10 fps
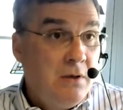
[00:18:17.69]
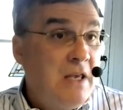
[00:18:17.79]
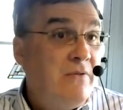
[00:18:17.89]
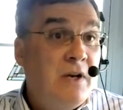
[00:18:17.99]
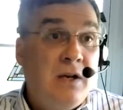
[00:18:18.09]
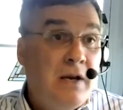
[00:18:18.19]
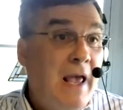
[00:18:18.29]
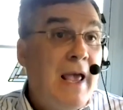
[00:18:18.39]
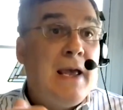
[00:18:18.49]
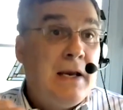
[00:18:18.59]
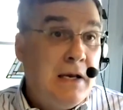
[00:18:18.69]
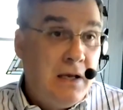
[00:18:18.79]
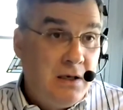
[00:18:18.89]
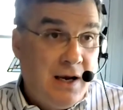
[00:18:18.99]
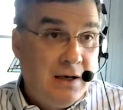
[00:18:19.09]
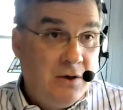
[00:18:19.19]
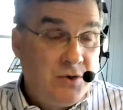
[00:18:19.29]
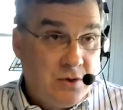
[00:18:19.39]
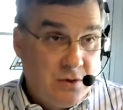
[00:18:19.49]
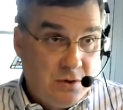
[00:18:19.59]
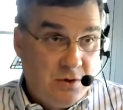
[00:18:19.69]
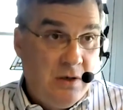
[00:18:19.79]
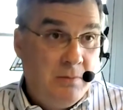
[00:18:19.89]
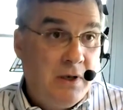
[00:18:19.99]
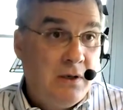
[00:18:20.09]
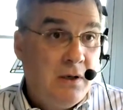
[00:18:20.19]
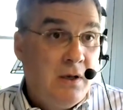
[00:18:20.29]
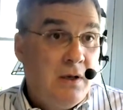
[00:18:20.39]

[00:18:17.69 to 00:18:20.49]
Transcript: even an aid in diagnosis or treatment,